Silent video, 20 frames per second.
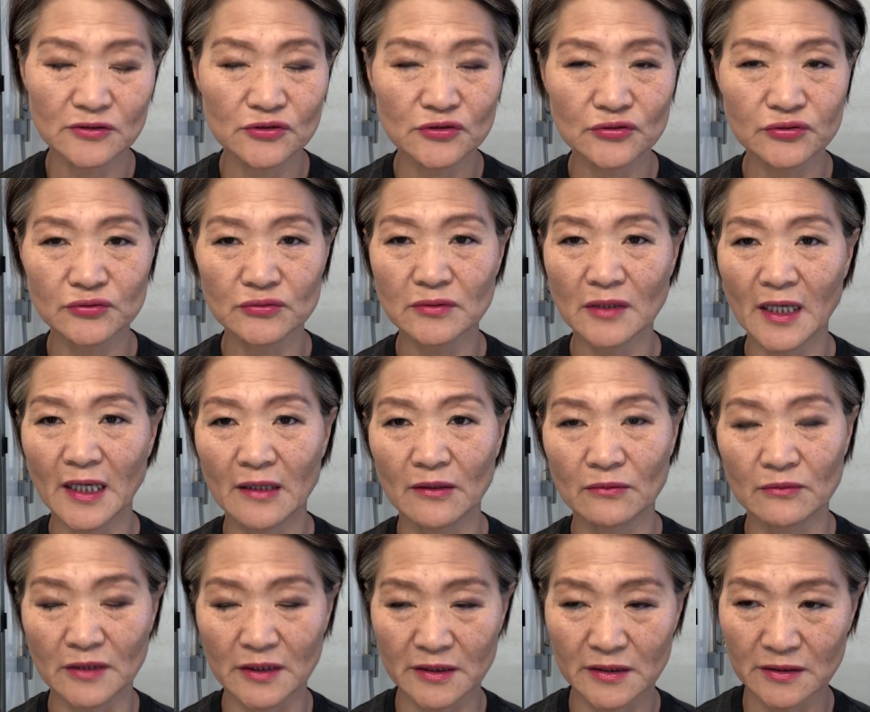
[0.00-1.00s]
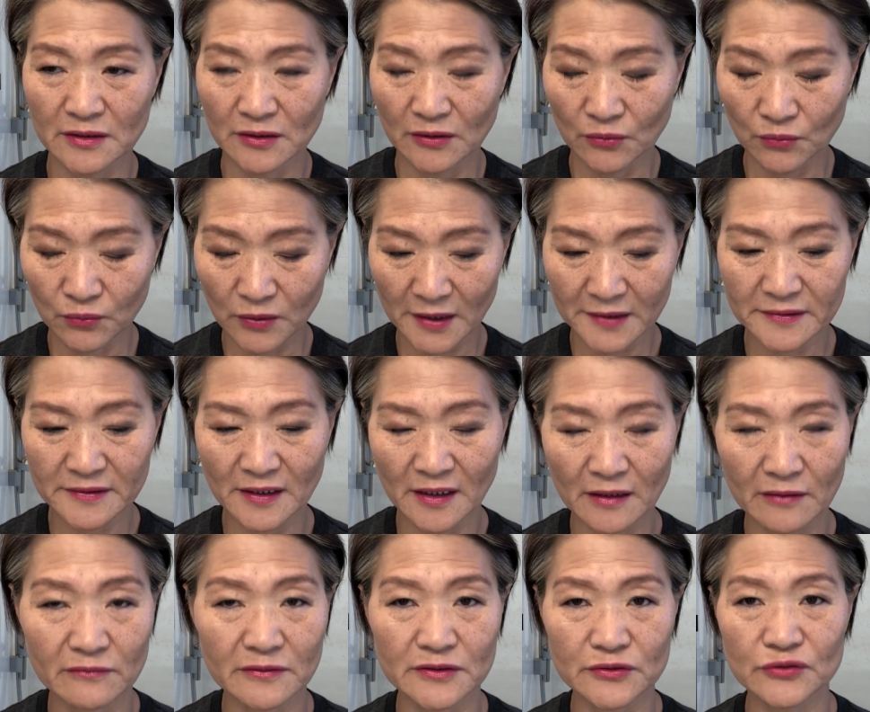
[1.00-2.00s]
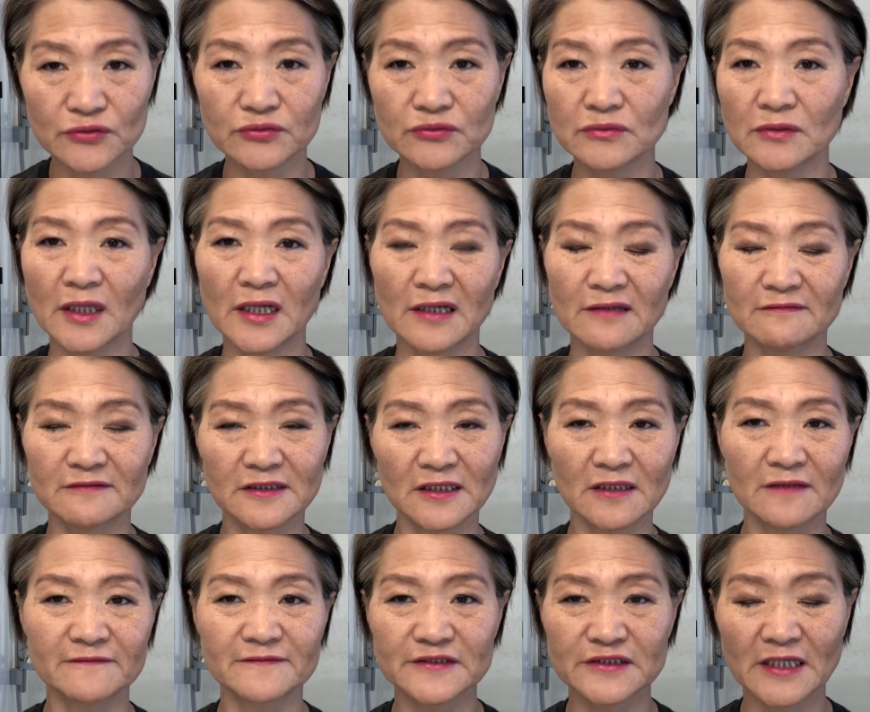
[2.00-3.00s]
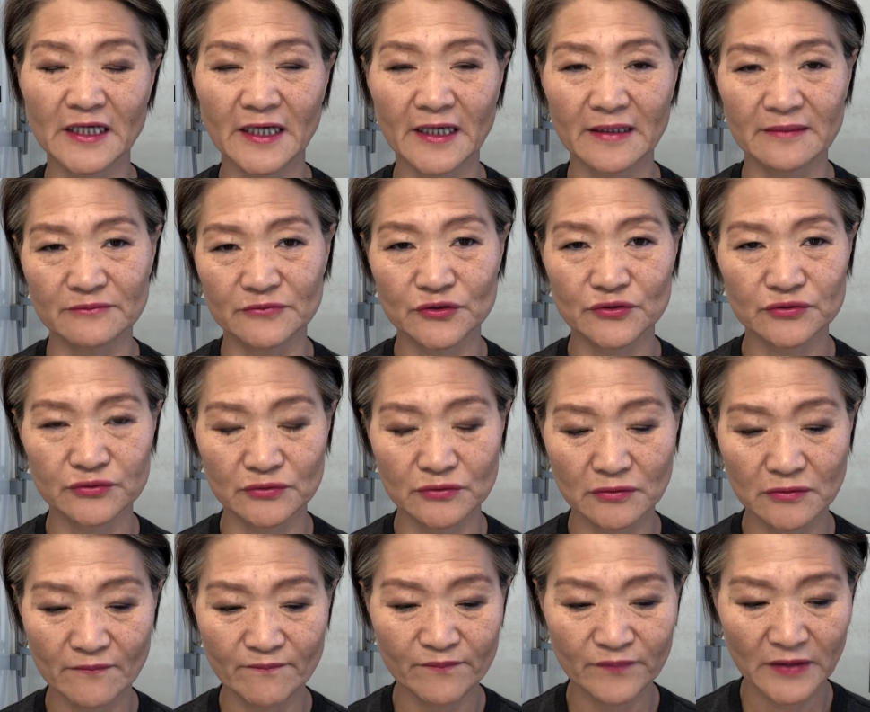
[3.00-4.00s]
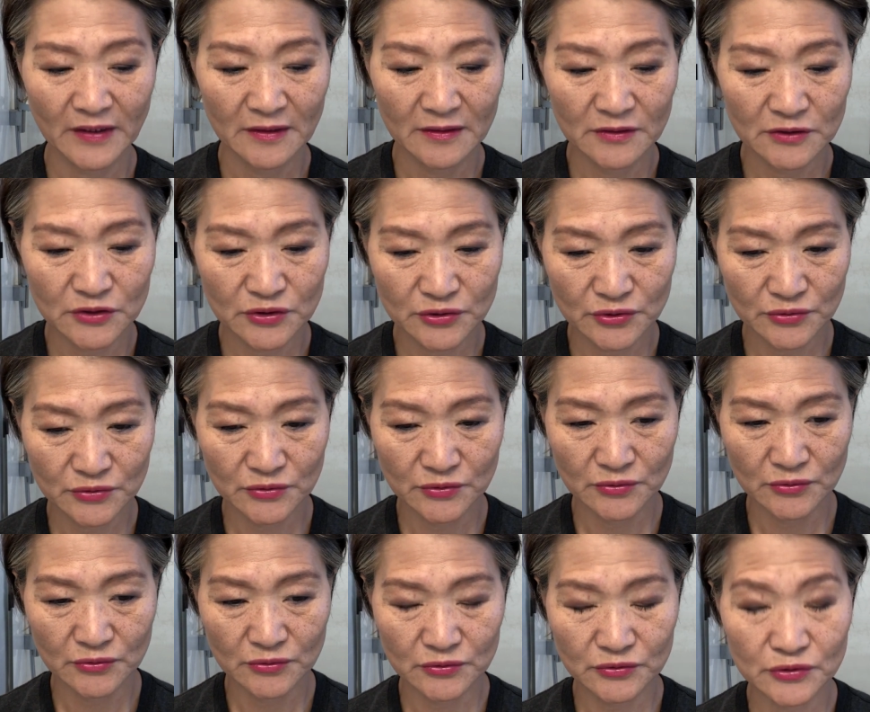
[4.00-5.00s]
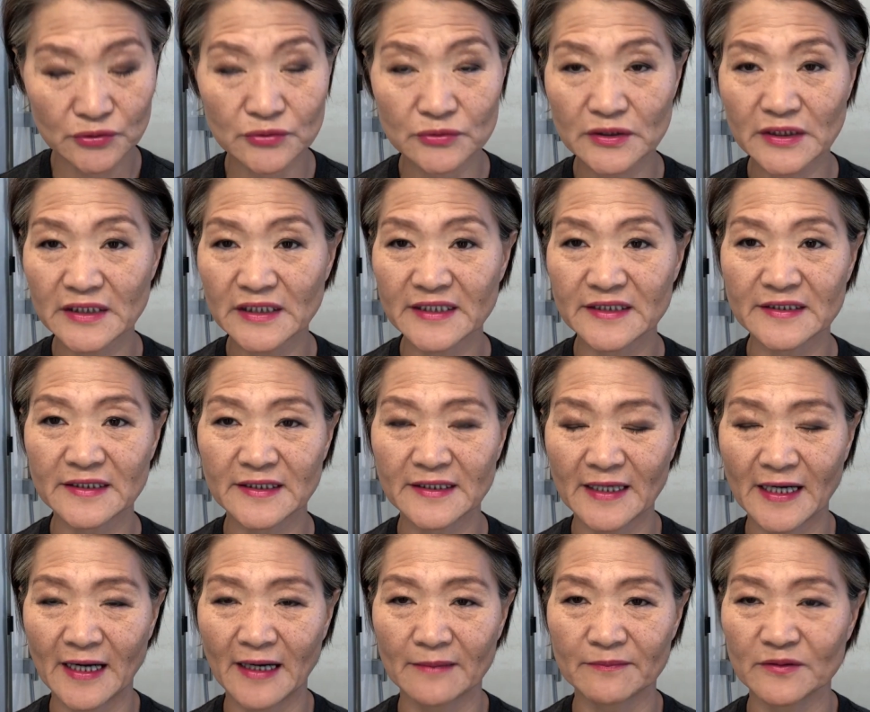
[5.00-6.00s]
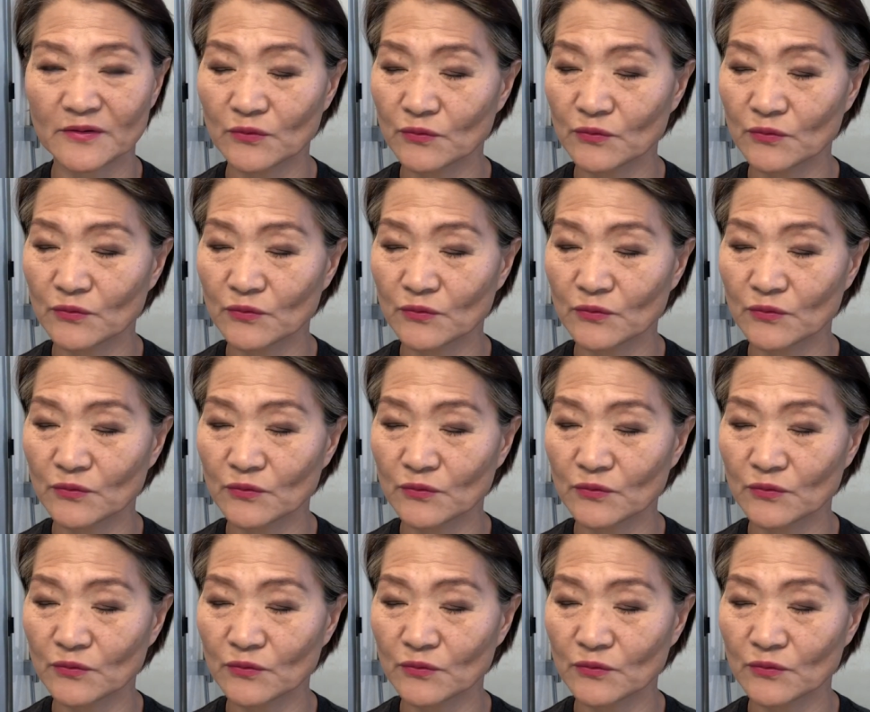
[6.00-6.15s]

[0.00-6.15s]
2 hours of time to clean it up.